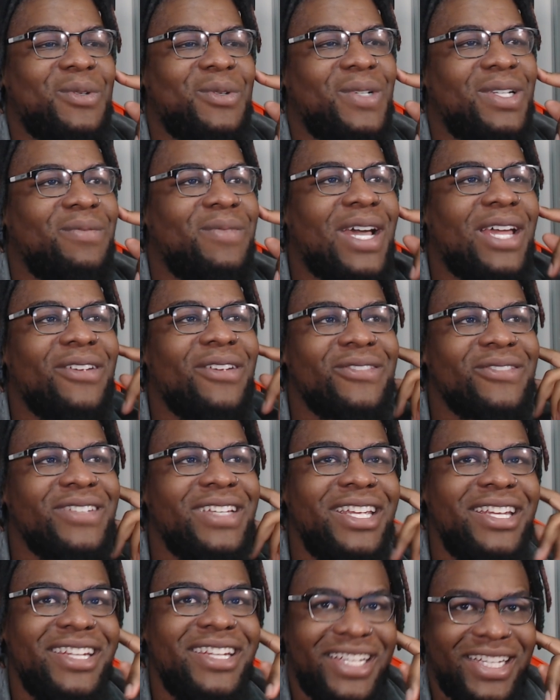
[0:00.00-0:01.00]
What am I
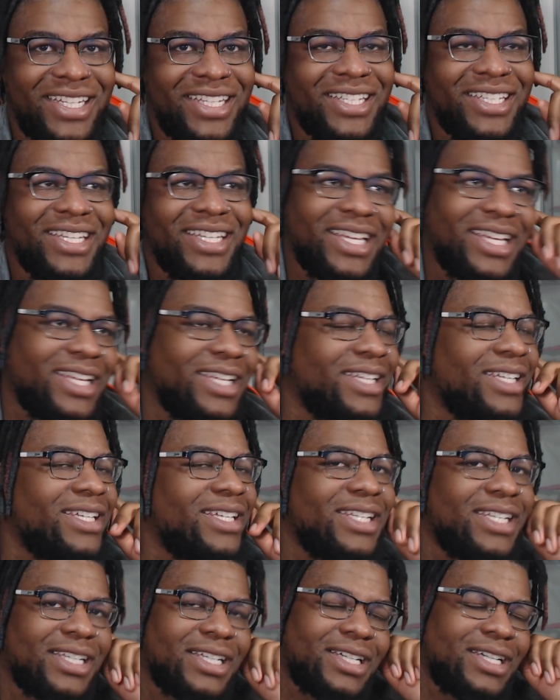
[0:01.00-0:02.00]
reading?
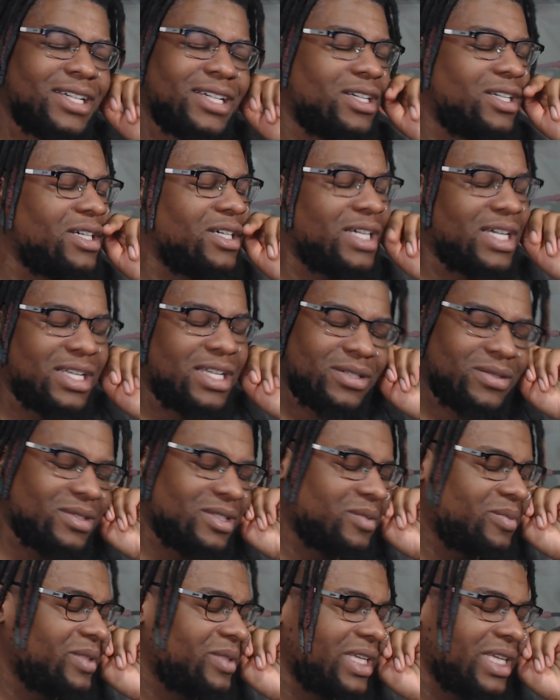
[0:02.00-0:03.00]
Oh, I don't
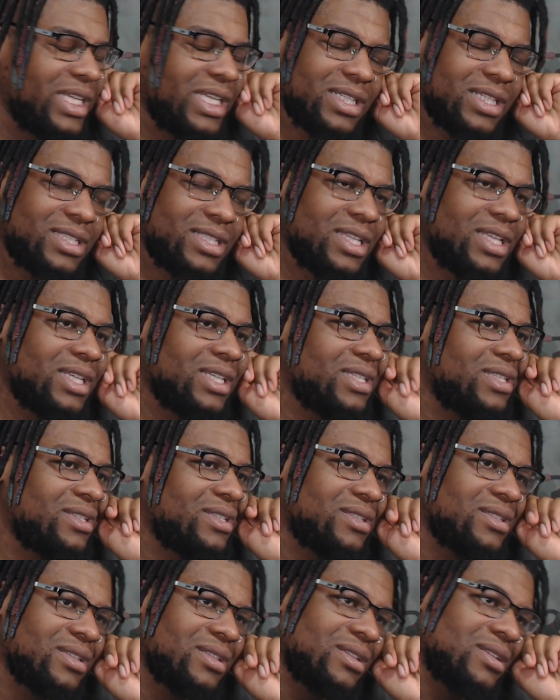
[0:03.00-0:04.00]
want to play against
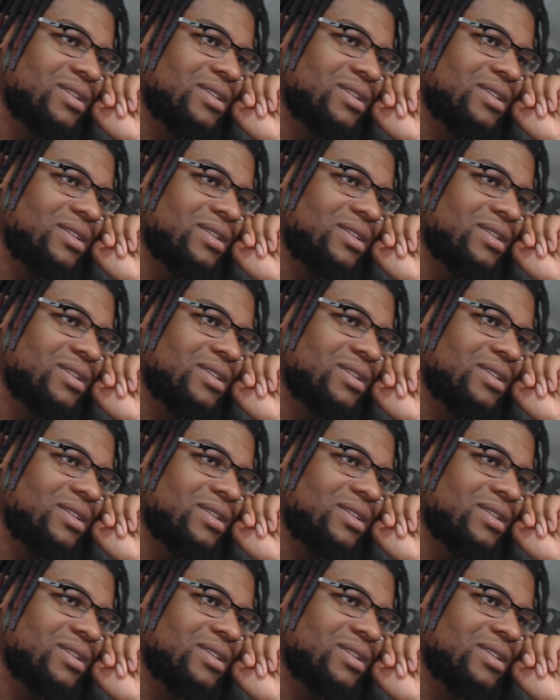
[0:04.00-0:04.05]
this.